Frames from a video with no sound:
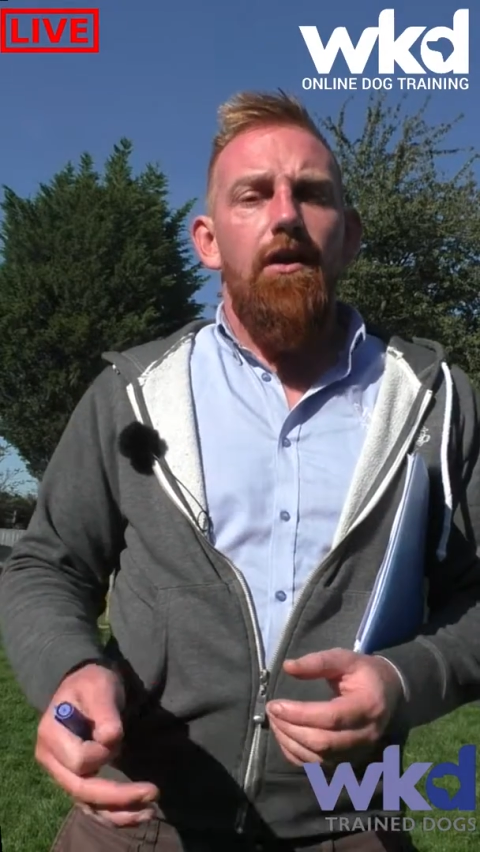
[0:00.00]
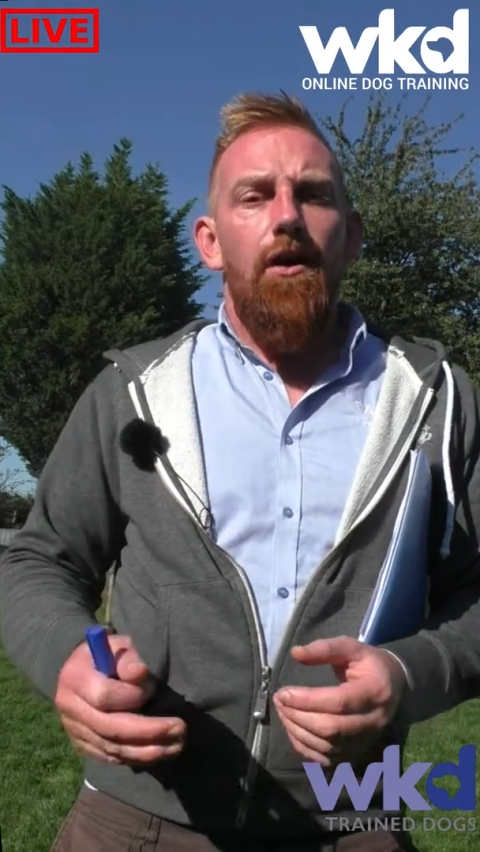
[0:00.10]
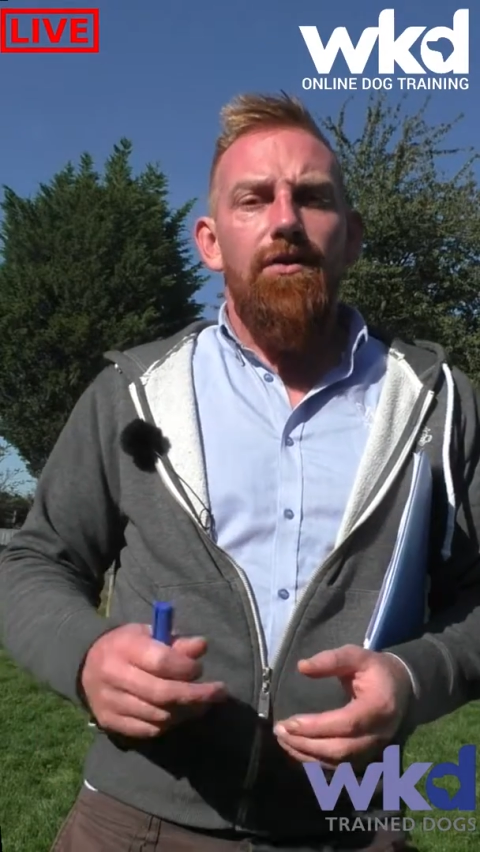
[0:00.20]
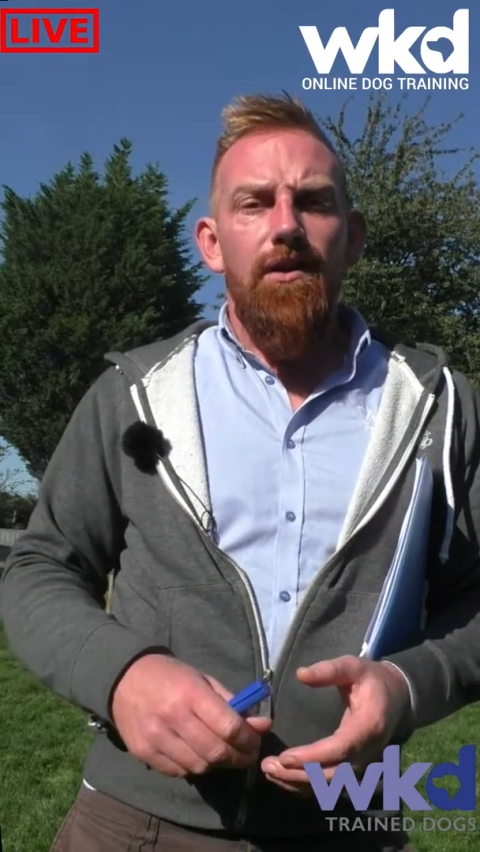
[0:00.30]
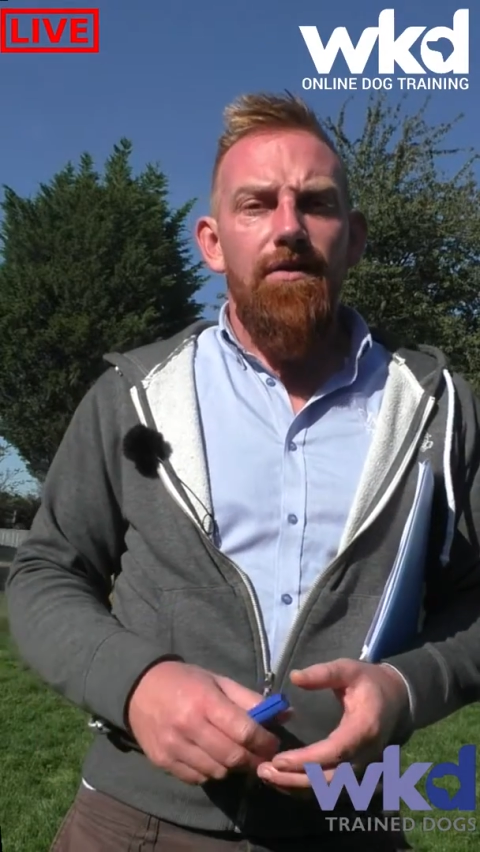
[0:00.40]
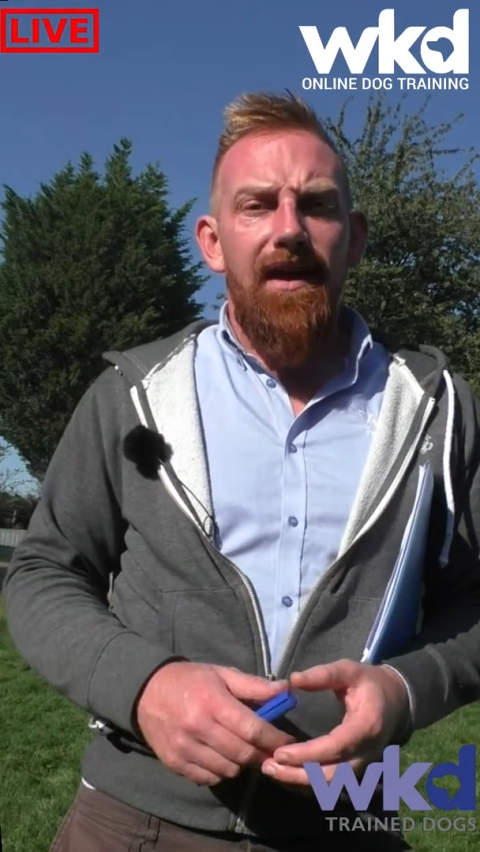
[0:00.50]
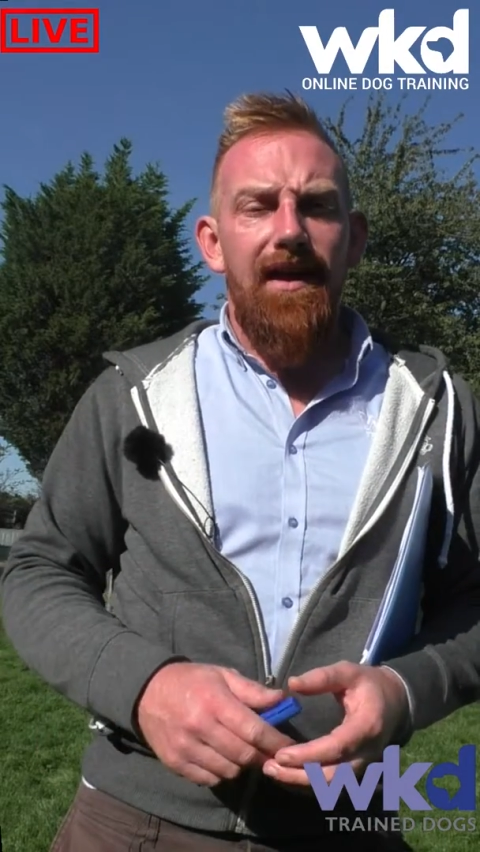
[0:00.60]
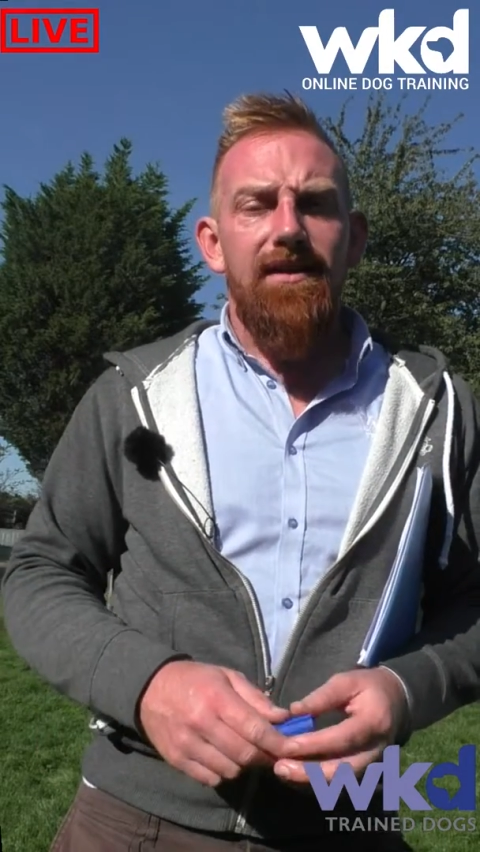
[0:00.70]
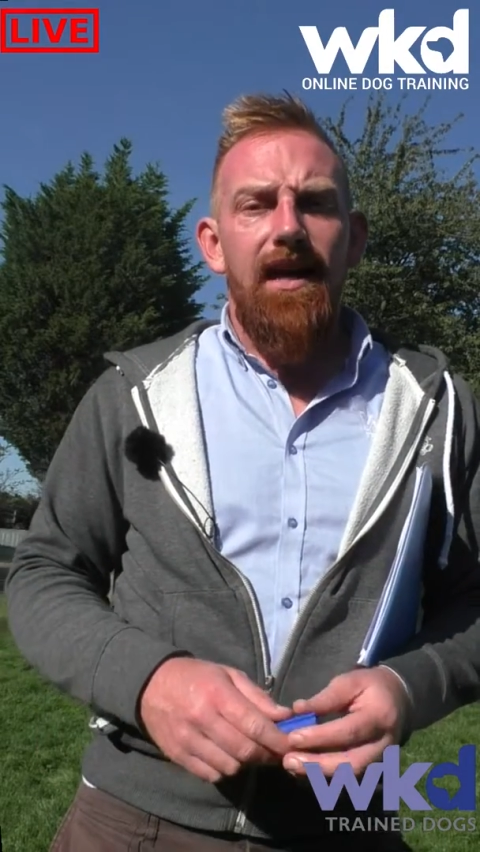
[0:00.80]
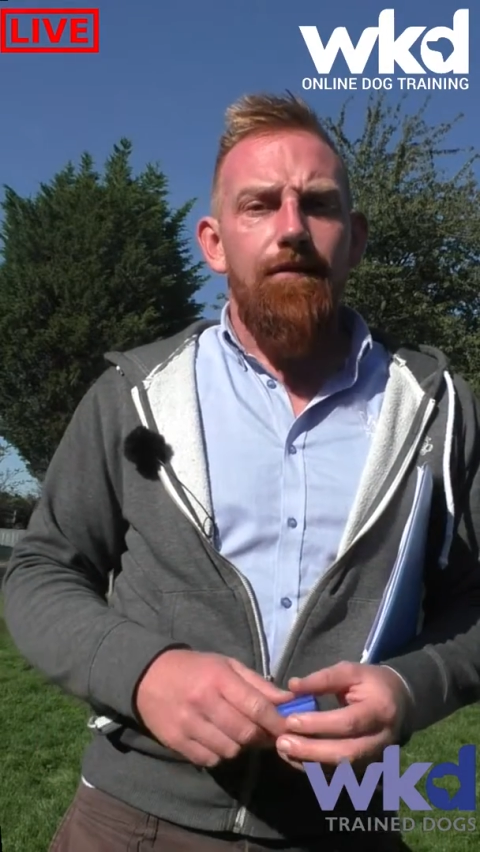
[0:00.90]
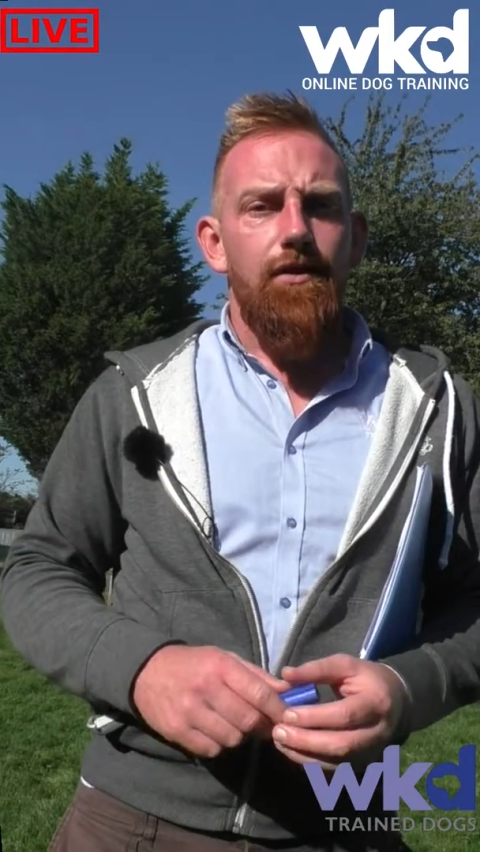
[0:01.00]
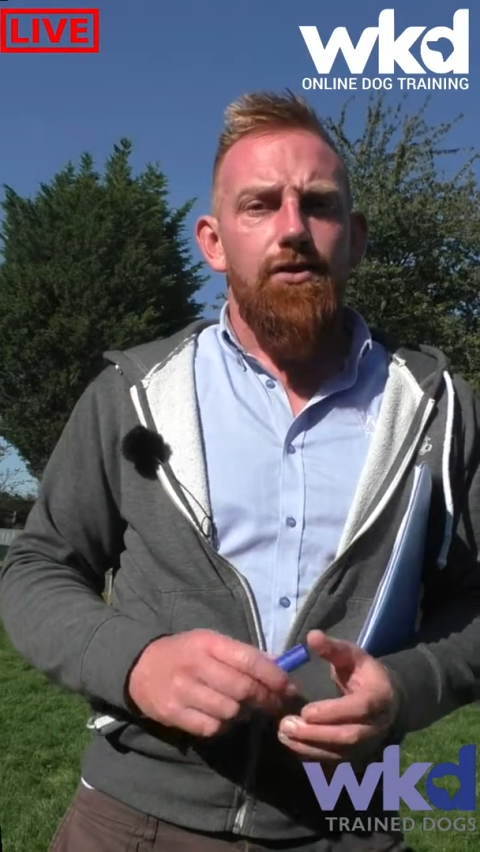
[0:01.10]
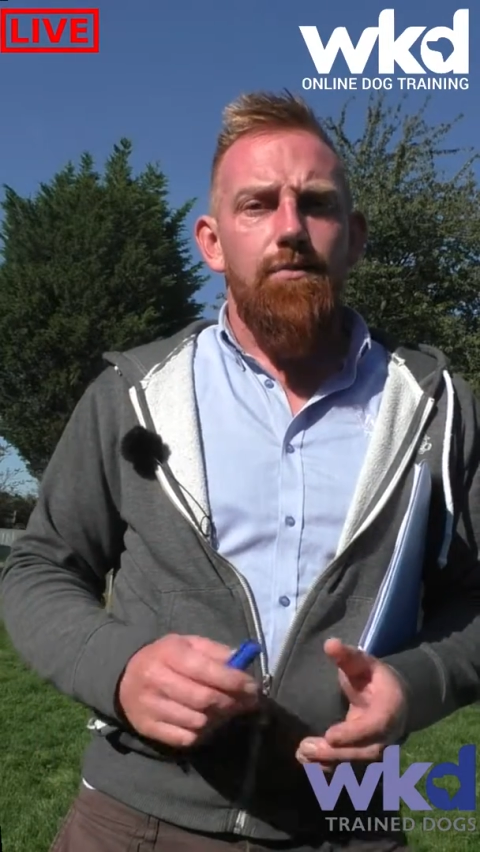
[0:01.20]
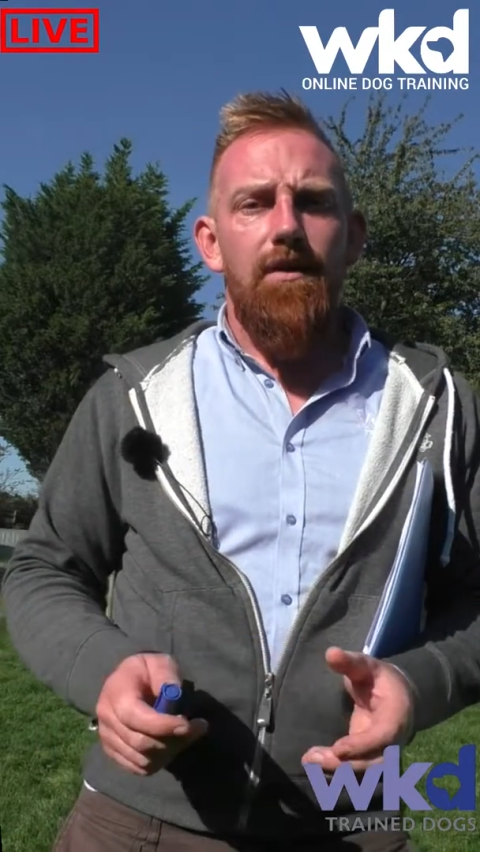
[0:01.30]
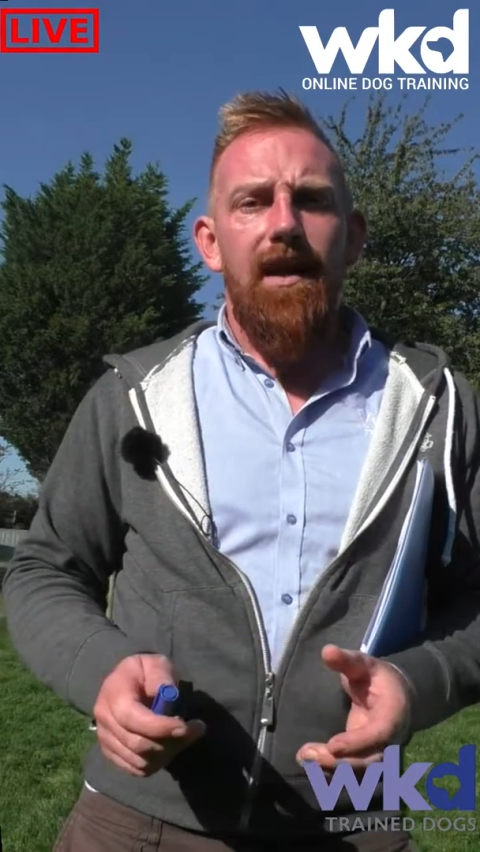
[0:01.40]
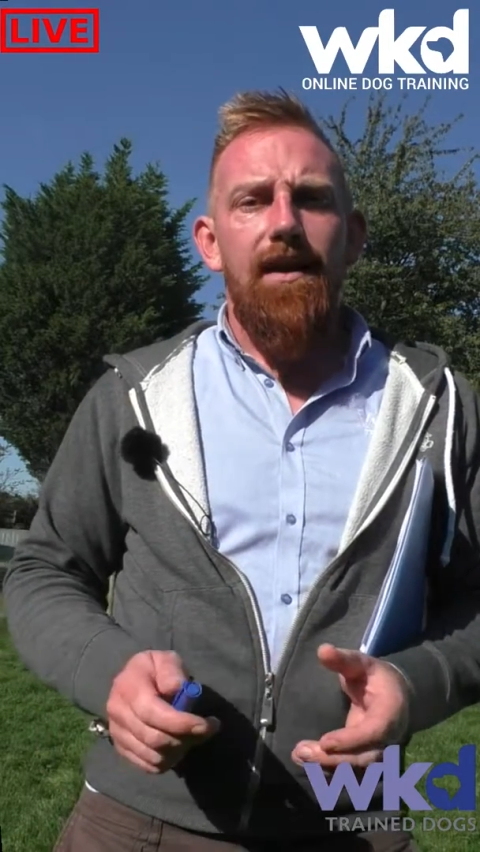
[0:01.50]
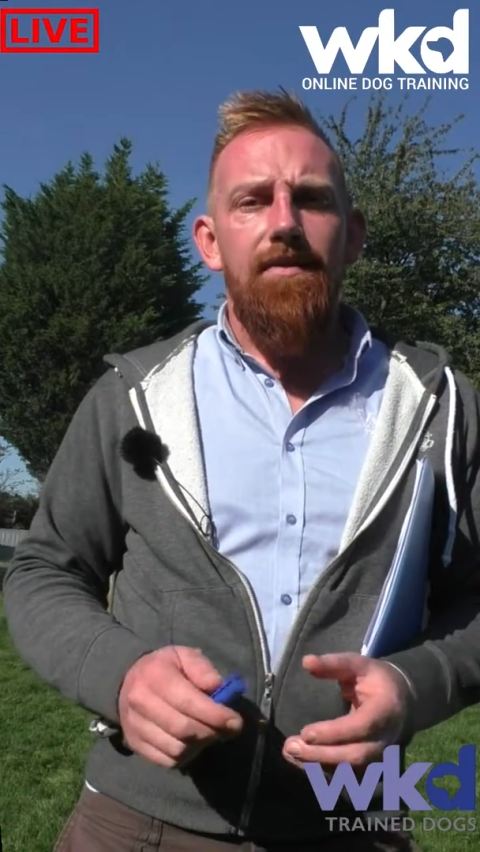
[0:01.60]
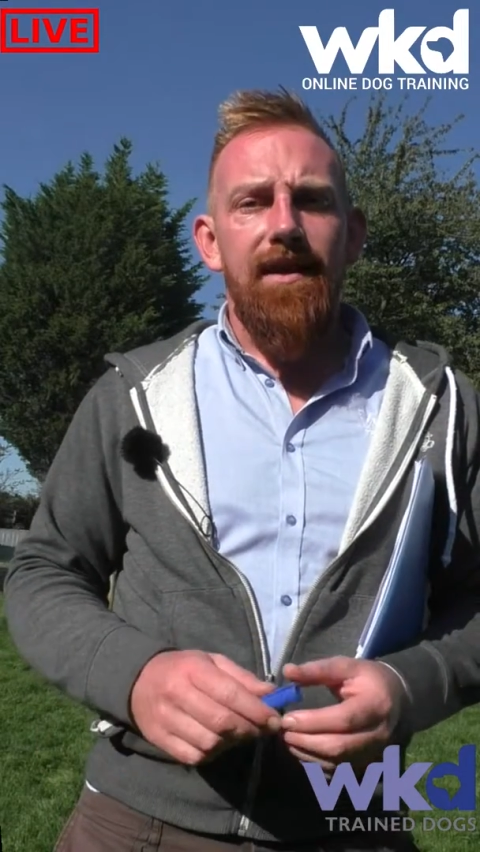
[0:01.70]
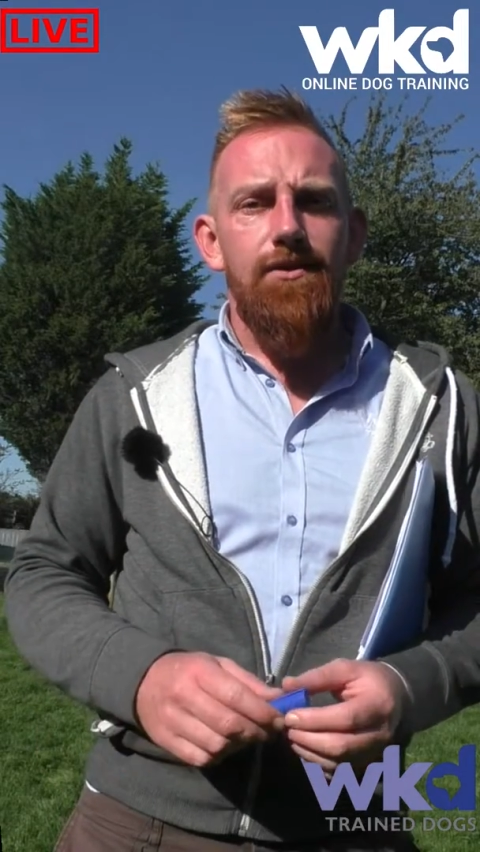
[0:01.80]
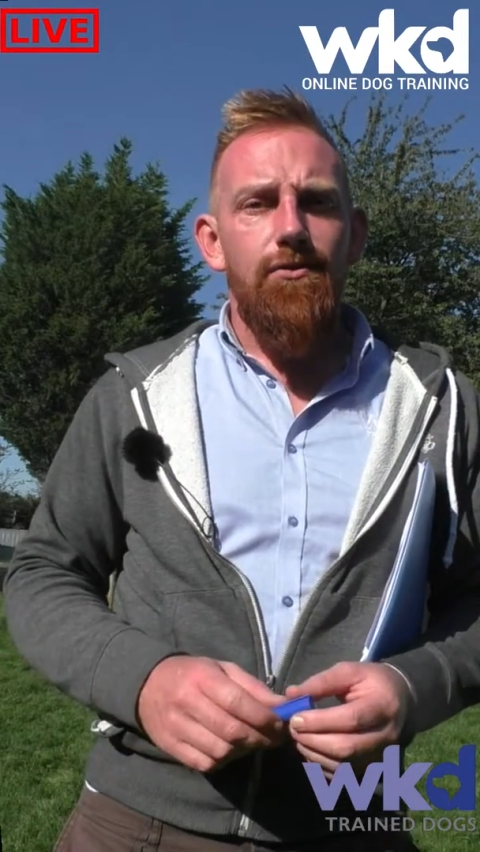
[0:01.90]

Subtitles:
On the other hand, if you just want to get things